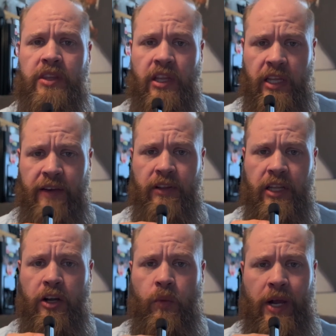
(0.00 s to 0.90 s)
the
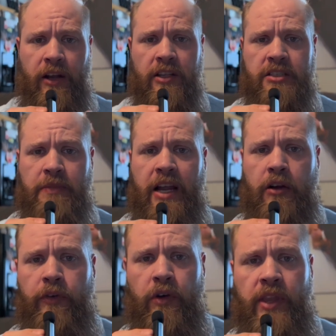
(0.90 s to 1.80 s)
lavalier wireless
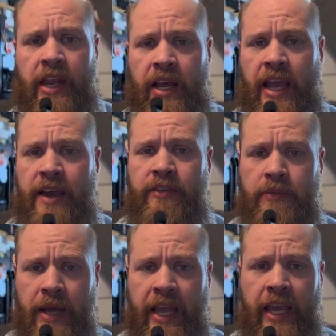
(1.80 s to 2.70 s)
microphone that i have
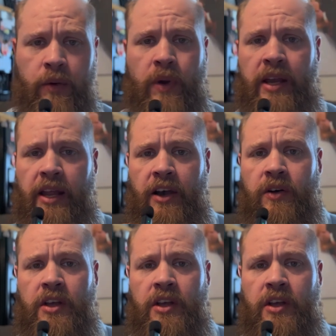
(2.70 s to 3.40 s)
in my hand right now